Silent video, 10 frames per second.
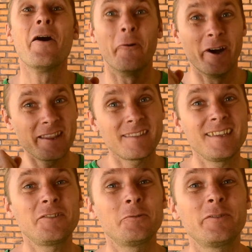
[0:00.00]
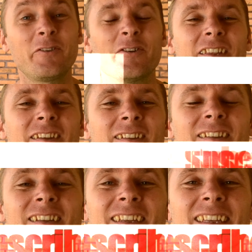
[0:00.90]
One thing to avoid
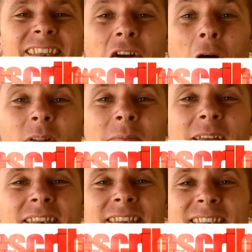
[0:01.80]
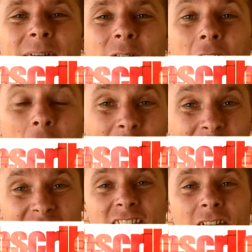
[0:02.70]
is complimenting someone on a
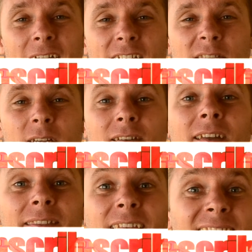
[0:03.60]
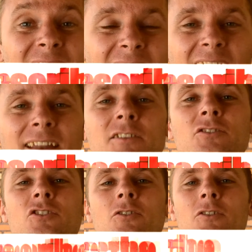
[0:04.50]
physical aspect that they can't
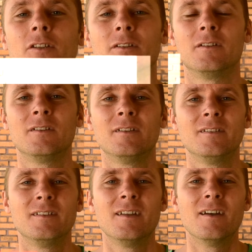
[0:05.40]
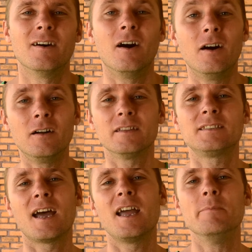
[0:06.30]
control. All the
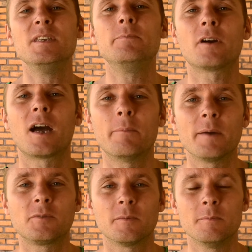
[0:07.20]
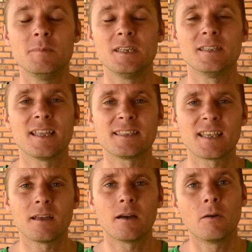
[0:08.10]
time, people come up to me and they
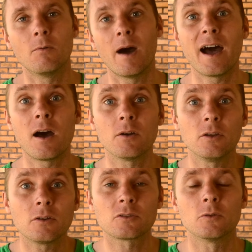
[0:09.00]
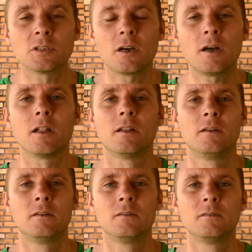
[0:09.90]
say, wow, you're so tall.